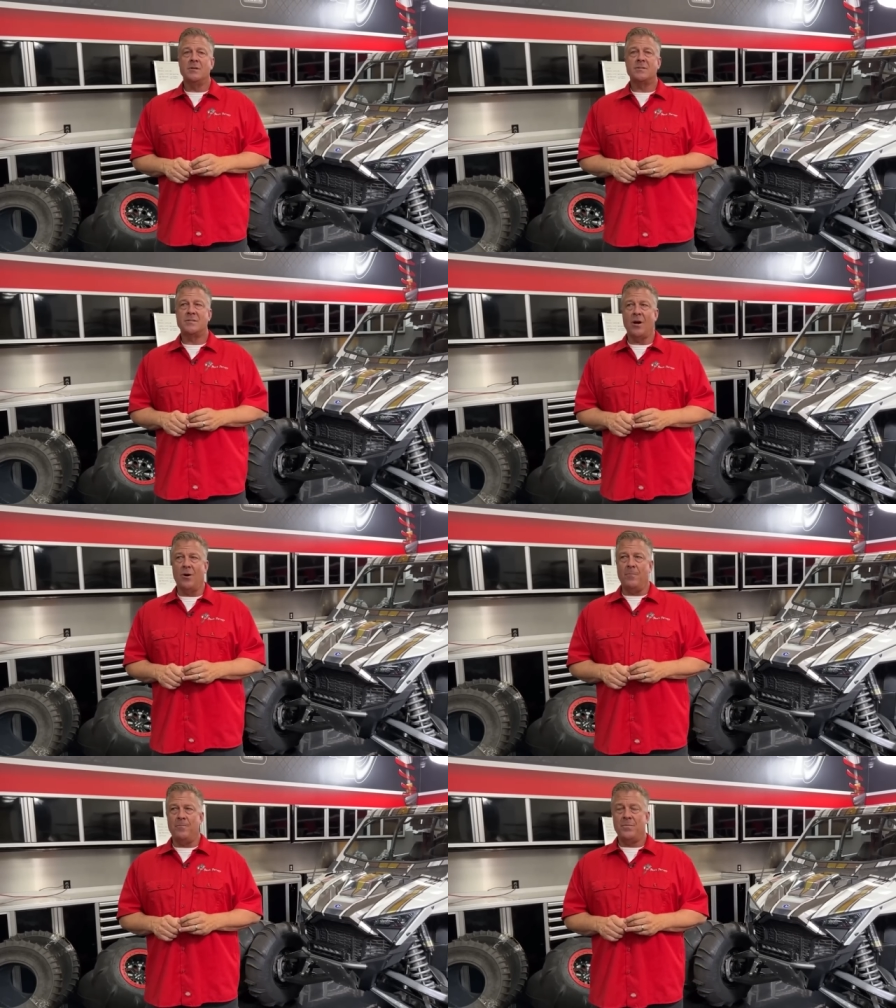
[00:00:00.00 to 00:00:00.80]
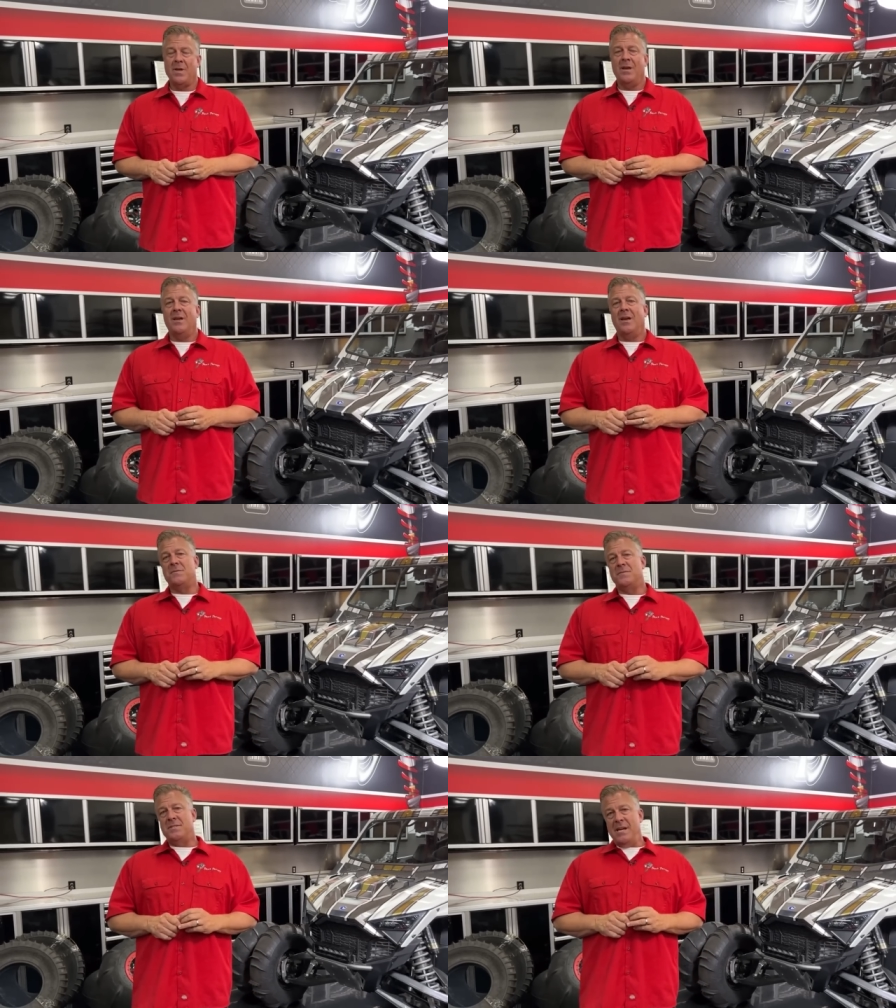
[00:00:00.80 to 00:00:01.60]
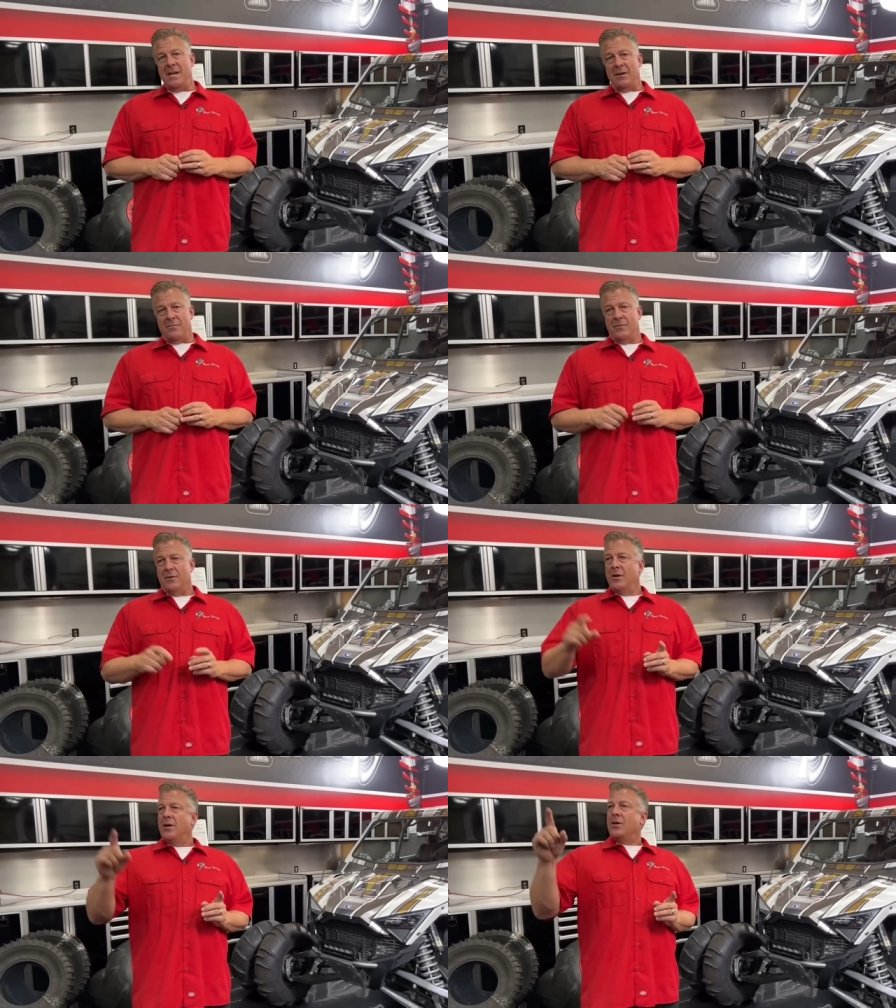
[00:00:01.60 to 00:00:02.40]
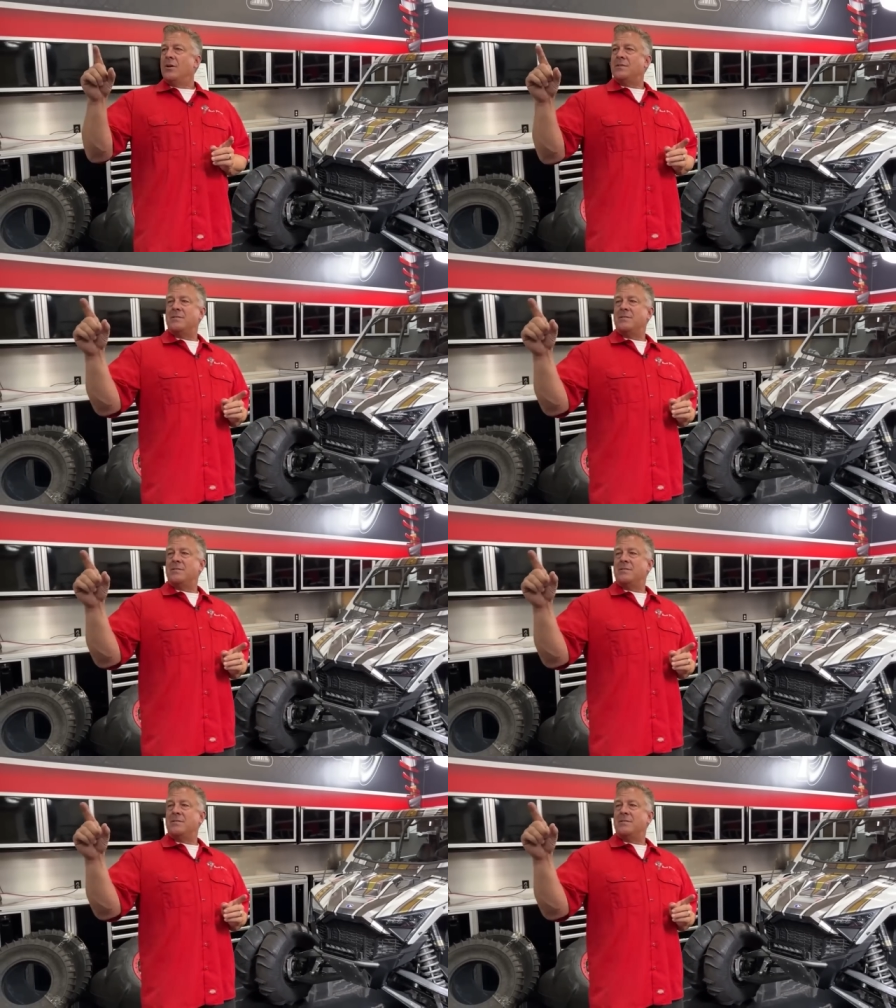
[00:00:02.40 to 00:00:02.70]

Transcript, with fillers: So, if Steve could